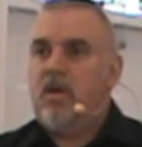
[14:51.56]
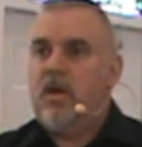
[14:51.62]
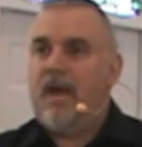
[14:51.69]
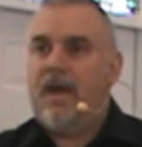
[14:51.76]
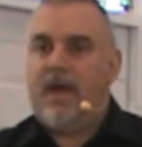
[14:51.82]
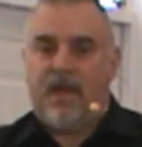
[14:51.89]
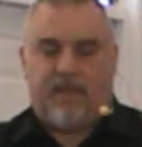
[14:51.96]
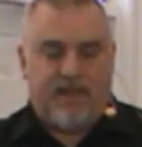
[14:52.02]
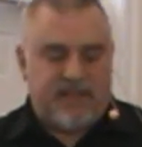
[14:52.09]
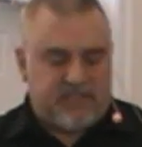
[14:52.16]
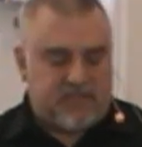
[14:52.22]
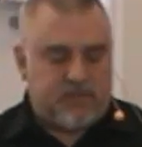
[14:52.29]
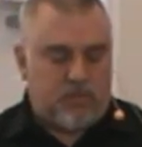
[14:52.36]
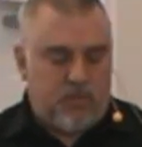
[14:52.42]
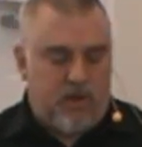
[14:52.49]
And
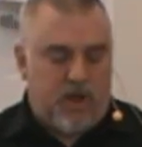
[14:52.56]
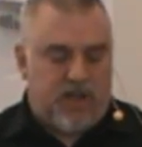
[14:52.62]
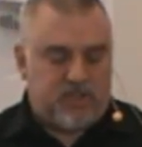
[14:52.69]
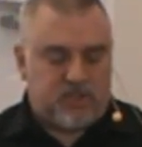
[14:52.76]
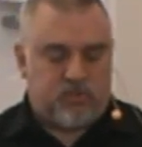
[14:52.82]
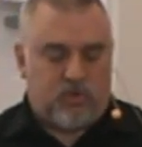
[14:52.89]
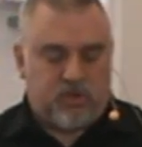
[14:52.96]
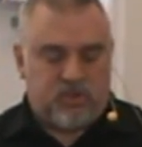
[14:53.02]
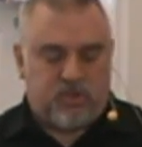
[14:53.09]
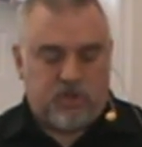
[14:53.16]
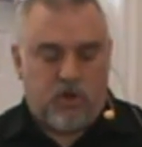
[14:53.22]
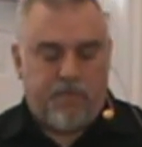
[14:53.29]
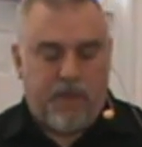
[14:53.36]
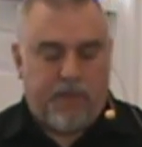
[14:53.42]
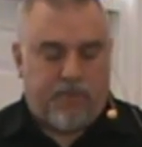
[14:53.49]
that's, I just want to
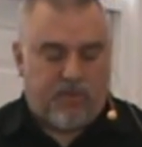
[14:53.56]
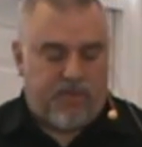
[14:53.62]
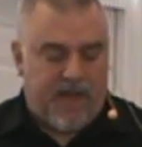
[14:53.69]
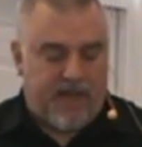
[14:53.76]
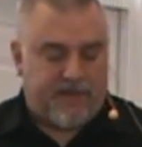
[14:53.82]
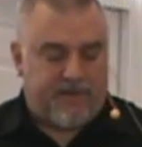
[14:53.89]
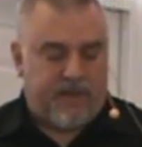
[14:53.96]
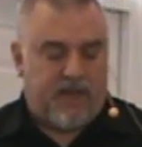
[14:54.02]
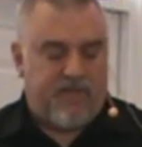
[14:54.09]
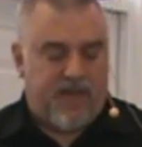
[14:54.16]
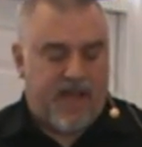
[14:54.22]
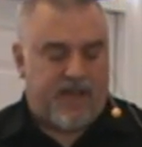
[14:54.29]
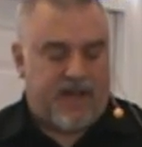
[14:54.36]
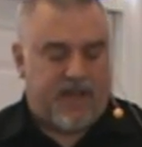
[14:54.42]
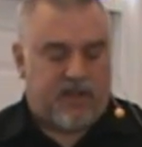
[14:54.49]
show people that, uh,
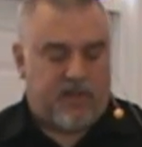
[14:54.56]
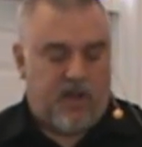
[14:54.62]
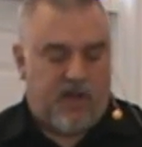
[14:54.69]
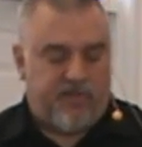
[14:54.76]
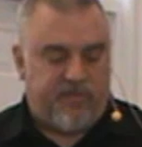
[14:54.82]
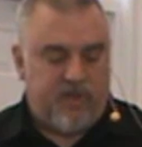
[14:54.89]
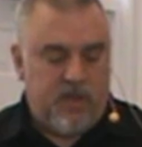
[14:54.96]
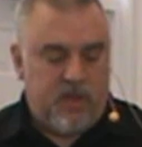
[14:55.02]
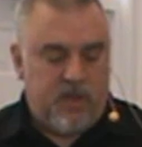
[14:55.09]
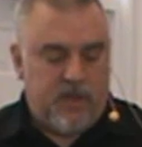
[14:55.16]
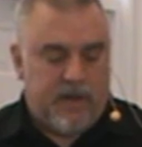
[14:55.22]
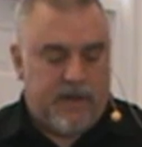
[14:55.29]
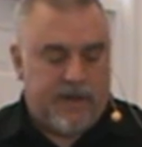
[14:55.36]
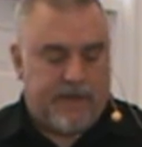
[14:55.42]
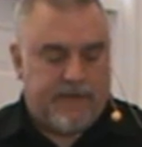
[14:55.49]
that kind of love.
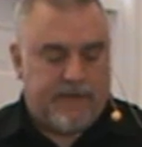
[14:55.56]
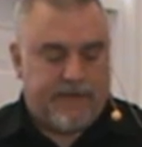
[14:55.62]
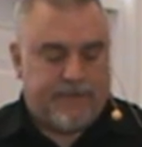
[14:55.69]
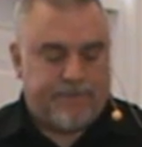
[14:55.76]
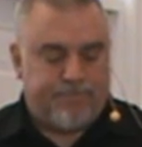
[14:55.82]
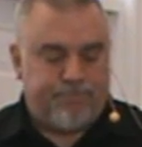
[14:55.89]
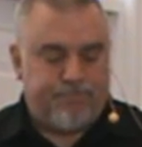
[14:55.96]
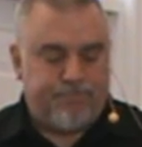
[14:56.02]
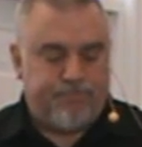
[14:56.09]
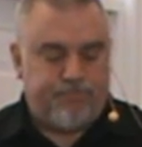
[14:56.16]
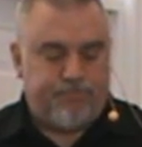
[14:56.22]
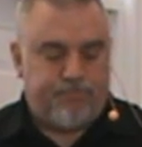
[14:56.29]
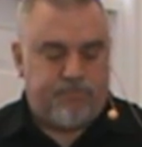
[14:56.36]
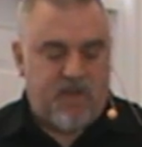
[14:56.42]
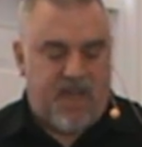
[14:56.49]
Um,
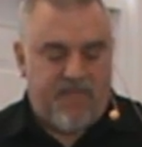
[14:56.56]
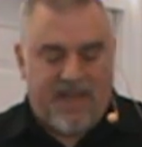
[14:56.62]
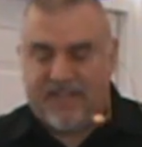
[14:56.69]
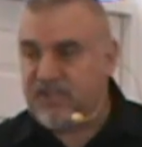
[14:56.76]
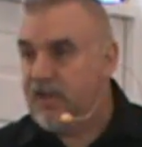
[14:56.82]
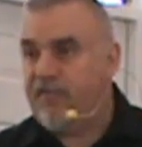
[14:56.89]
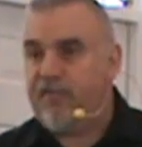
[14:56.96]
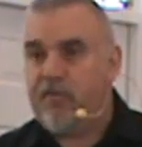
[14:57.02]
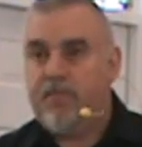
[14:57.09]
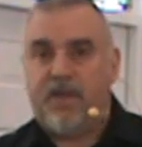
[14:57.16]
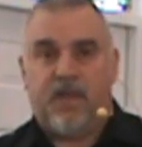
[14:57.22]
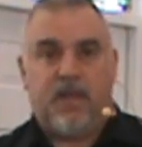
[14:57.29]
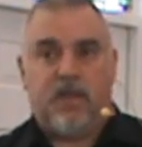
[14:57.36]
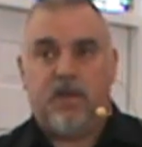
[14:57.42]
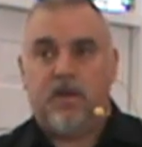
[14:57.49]
and that's it for
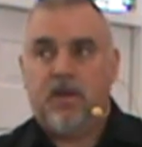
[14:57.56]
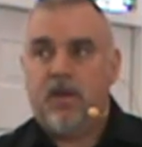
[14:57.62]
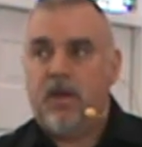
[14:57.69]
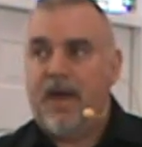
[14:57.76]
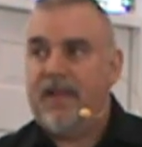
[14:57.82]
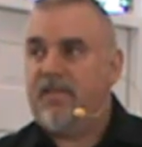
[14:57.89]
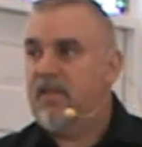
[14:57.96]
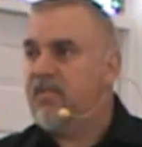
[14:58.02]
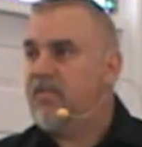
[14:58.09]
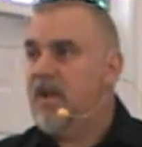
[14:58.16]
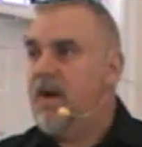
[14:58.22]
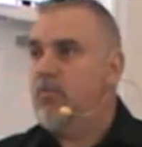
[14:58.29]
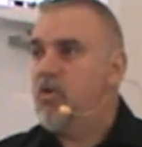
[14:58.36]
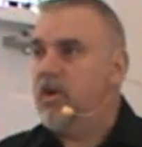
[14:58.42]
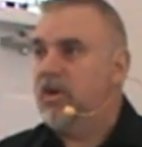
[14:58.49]
me. At this
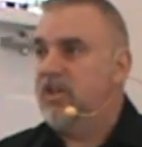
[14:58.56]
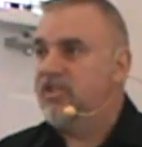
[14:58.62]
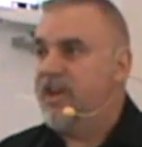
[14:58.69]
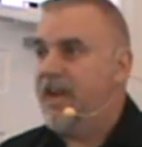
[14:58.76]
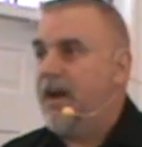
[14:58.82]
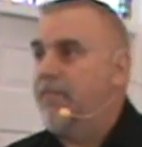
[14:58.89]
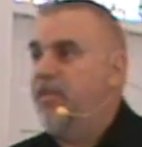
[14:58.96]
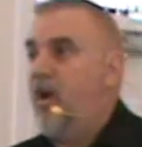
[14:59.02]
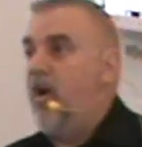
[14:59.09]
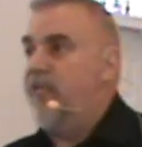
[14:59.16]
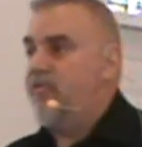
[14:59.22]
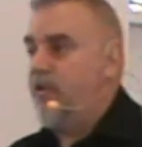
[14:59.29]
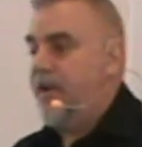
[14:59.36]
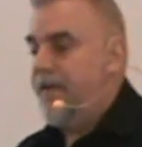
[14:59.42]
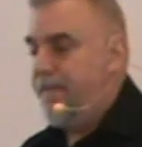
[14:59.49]
time, we're going to take up the
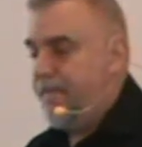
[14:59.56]
offering.